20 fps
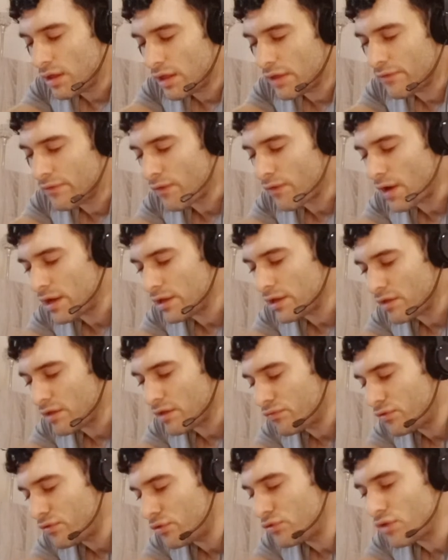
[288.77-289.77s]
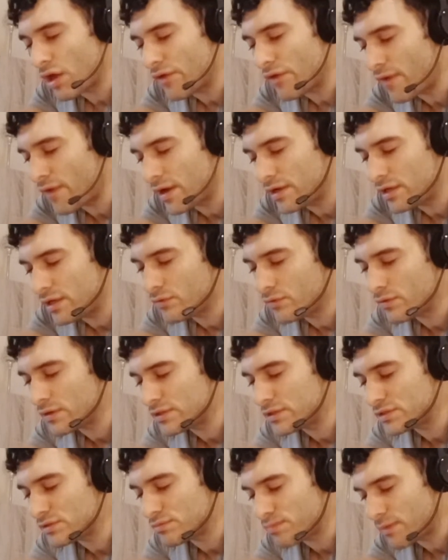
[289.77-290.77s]
if I need to
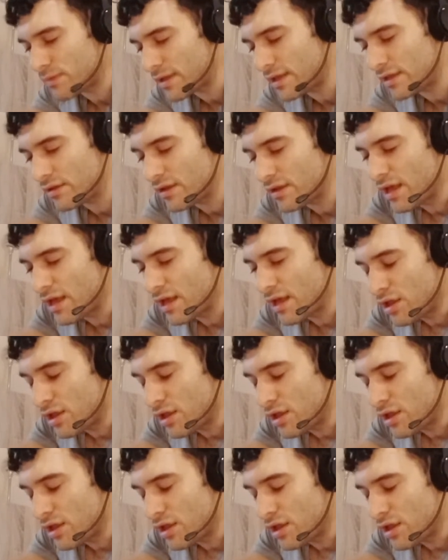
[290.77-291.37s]
explain.